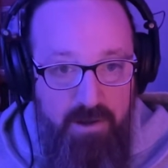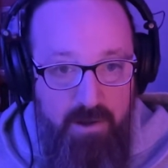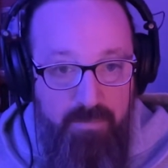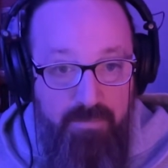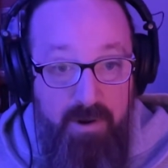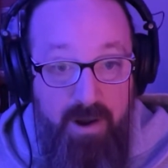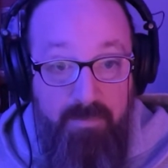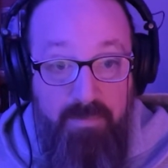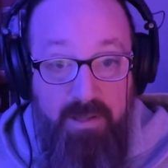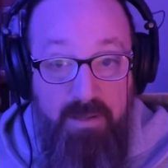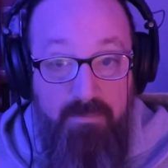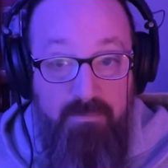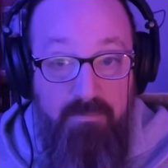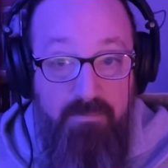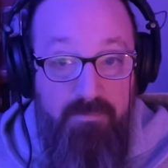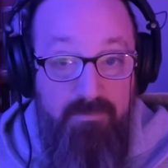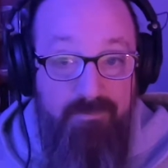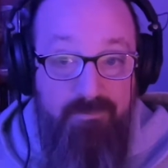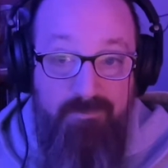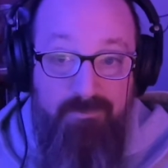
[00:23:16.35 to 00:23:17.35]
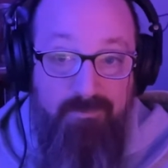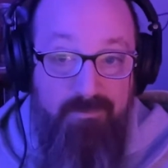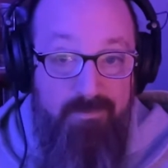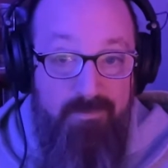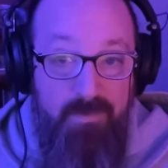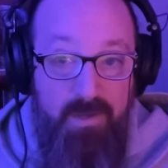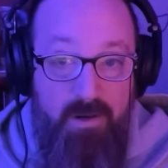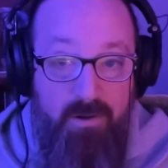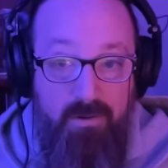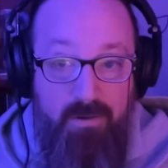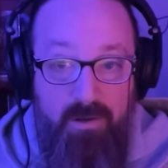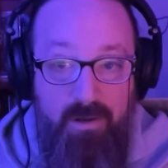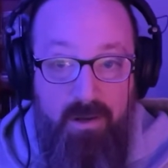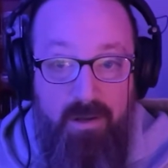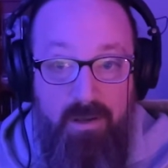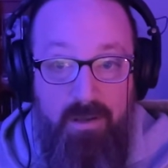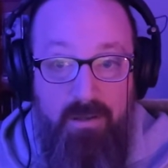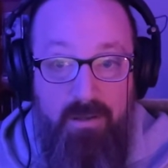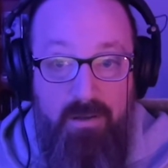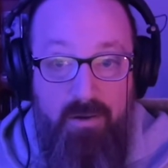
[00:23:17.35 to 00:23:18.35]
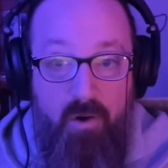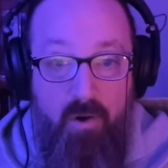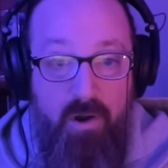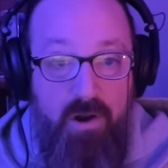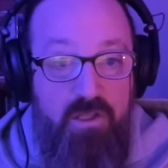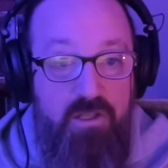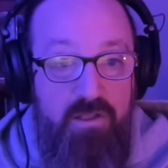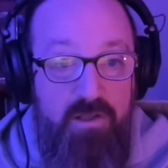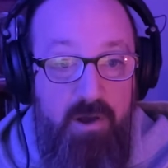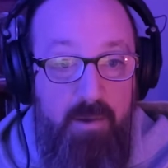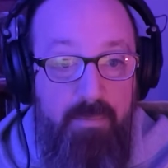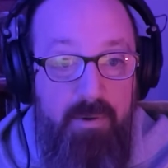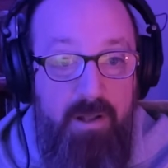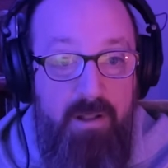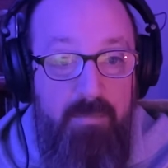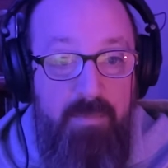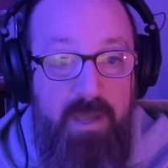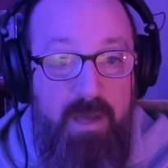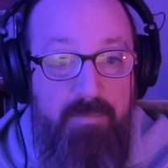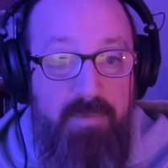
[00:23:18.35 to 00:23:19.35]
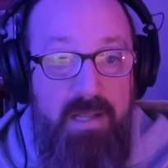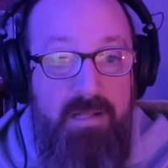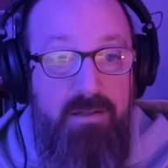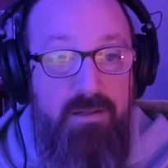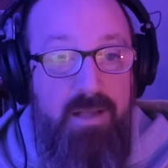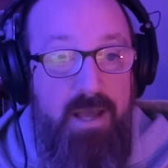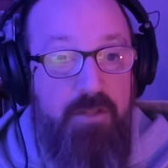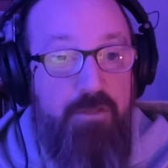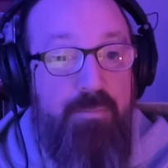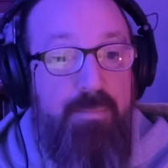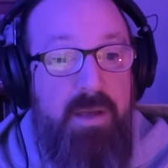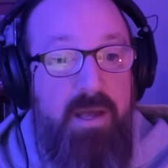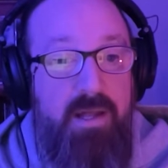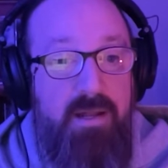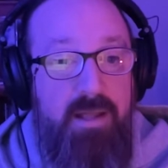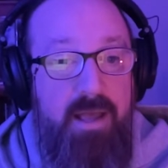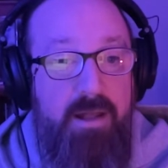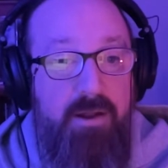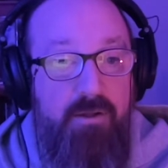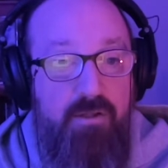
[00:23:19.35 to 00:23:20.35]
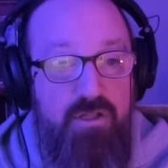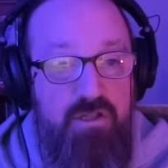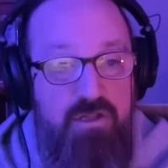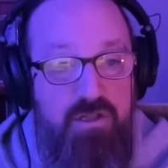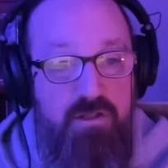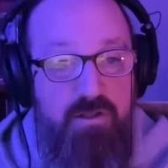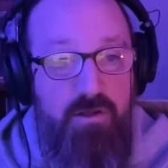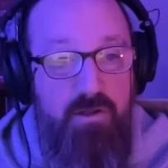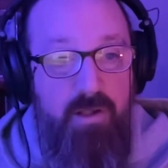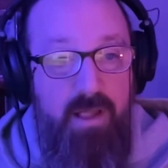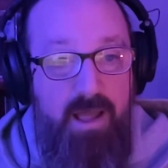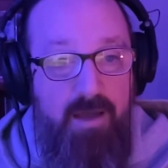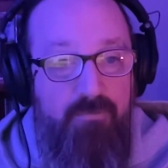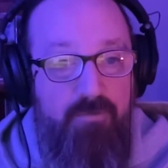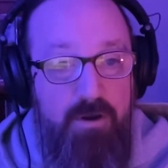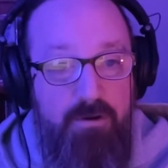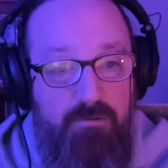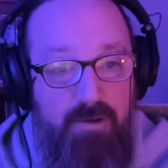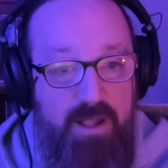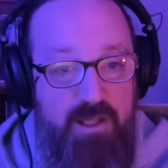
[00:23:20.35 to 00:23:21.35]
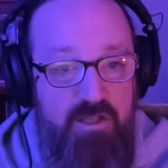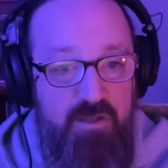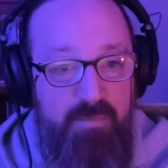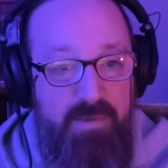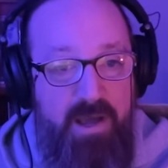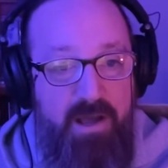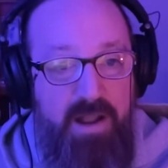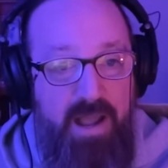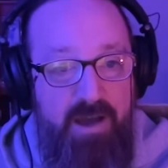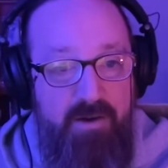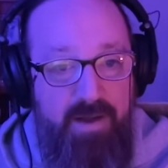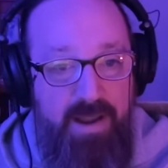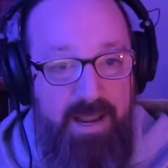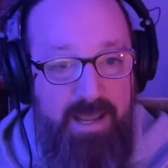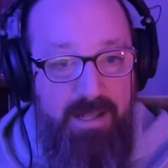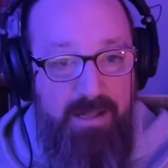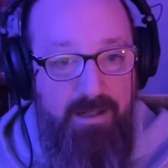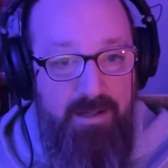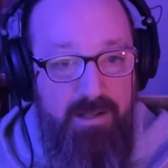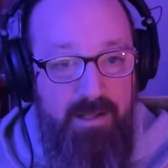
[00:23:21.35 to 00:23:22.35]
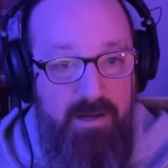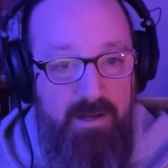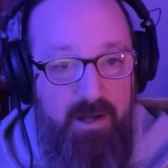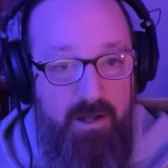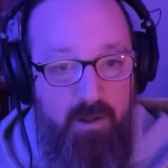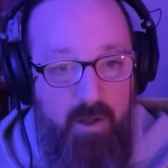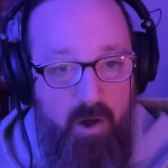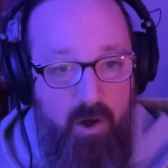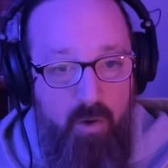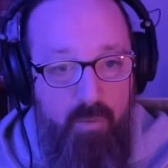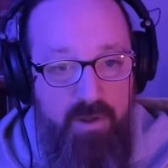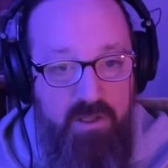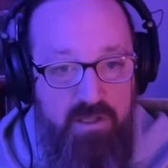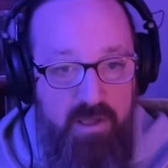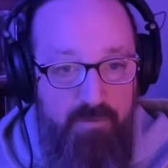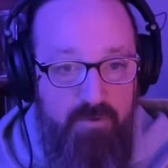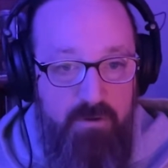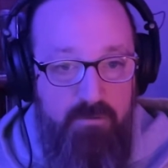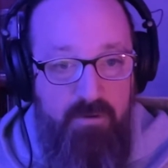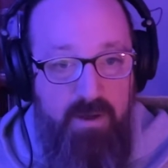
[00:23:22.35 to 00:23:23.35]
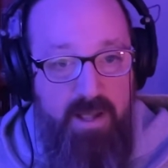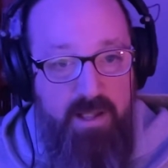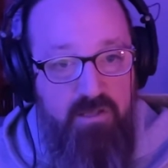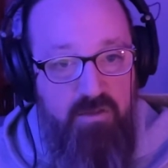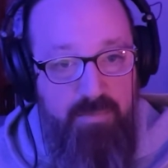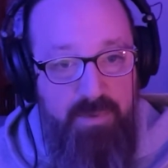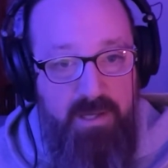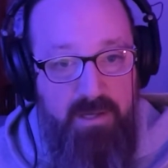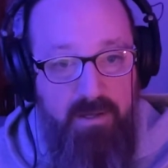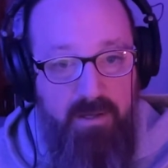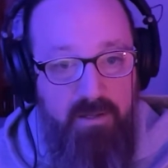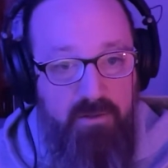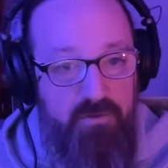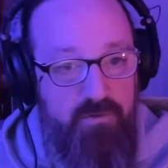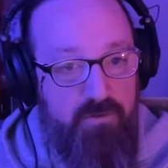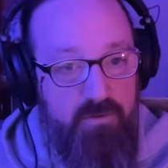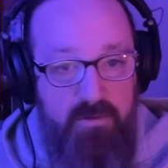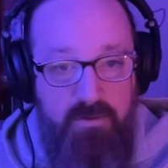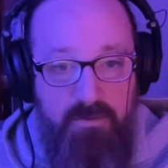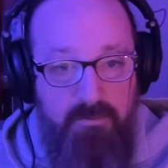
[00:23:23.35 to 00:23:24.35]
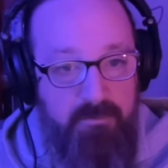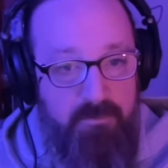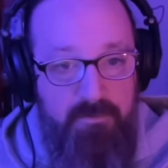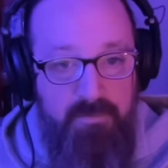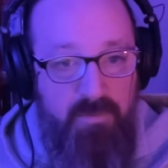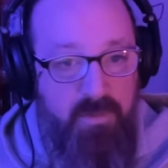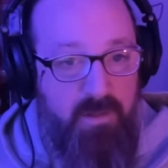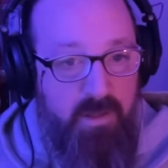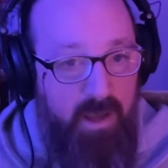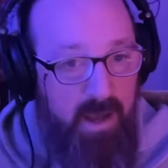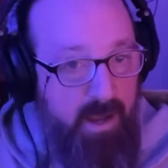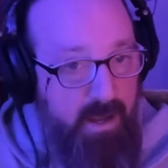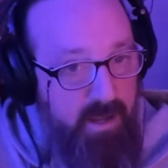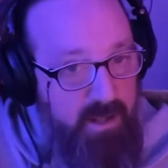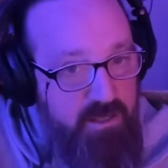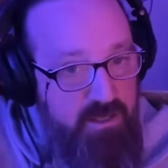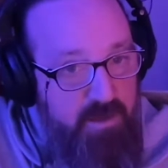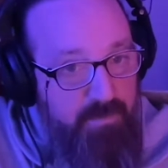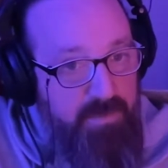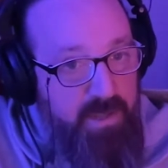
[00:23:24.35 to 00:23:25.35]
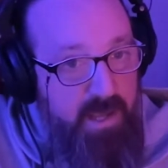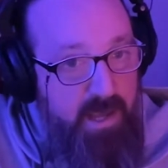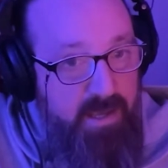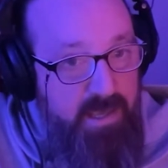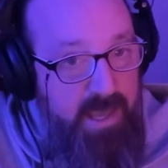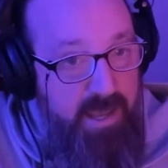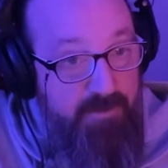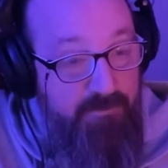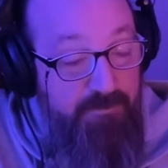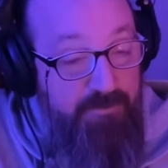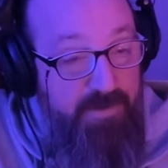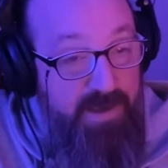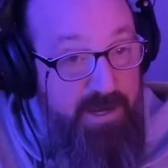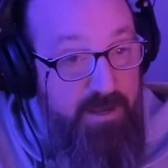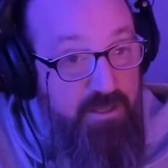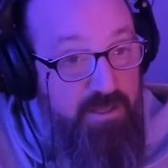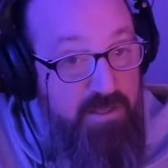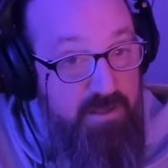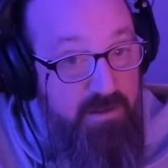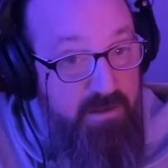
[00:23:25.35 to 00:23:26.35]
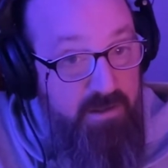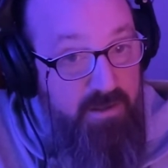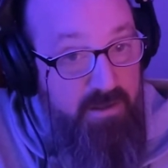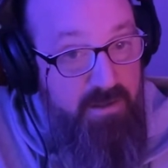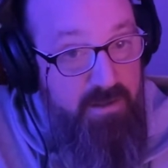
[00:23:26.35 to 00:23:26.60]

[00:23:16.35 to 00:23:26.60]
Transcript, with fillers: I'll probably, you know, uh, honestly, I'll probably be on my deathbed and I'll still have regrets about how I handled it. I'll always have regrets because I, it's something I can't fix.